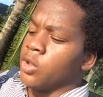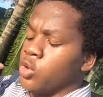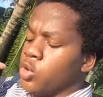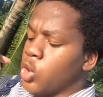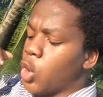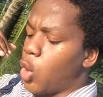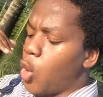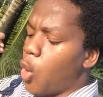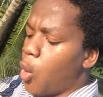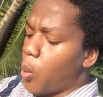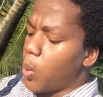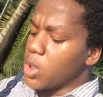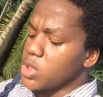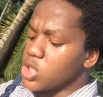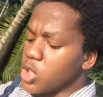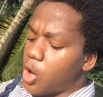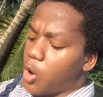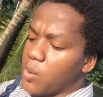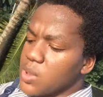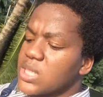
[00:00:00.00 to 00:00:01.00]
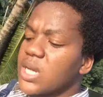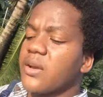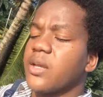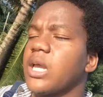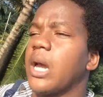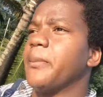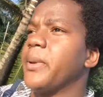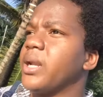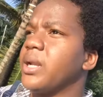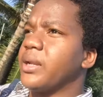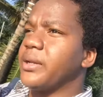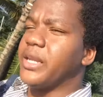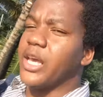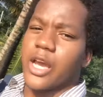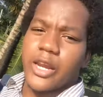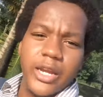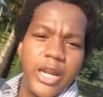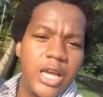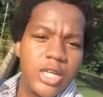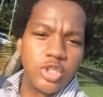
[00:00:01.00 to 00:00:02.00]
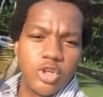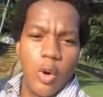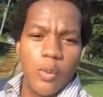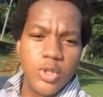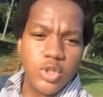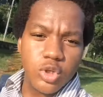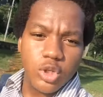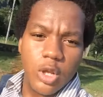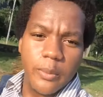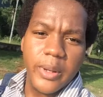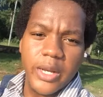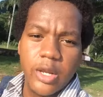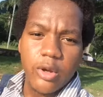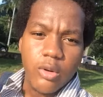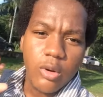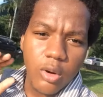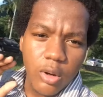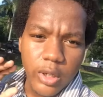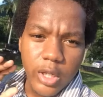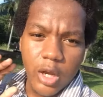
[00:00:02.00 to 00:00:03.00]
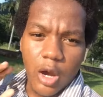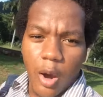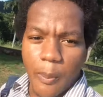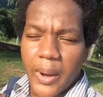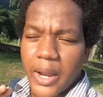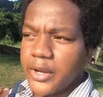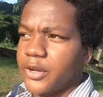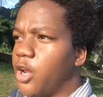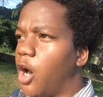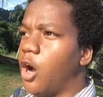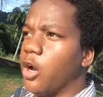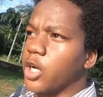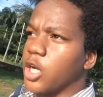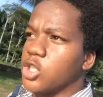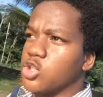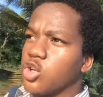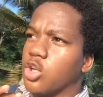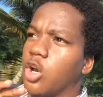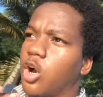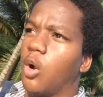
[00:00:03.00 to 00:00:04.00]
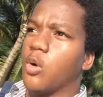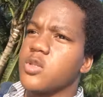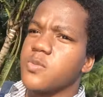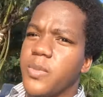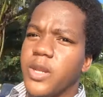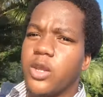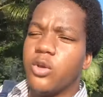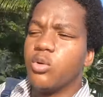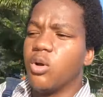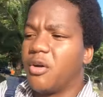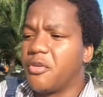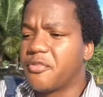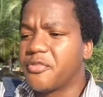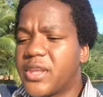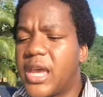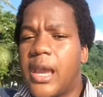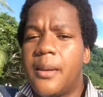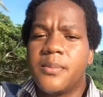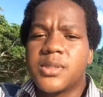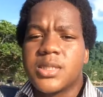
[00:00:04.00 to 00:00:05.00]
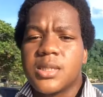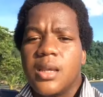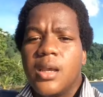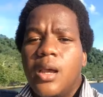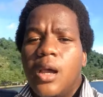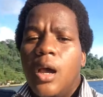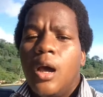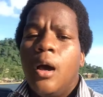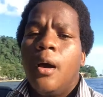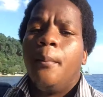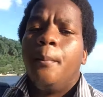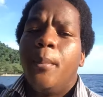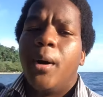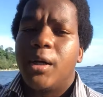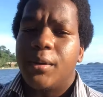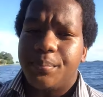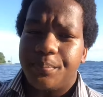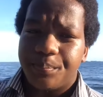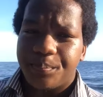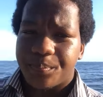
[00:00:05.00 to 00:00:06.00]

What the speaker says: You always have, I mean, there's always going to be the up and down. There's going to always be the rough times, but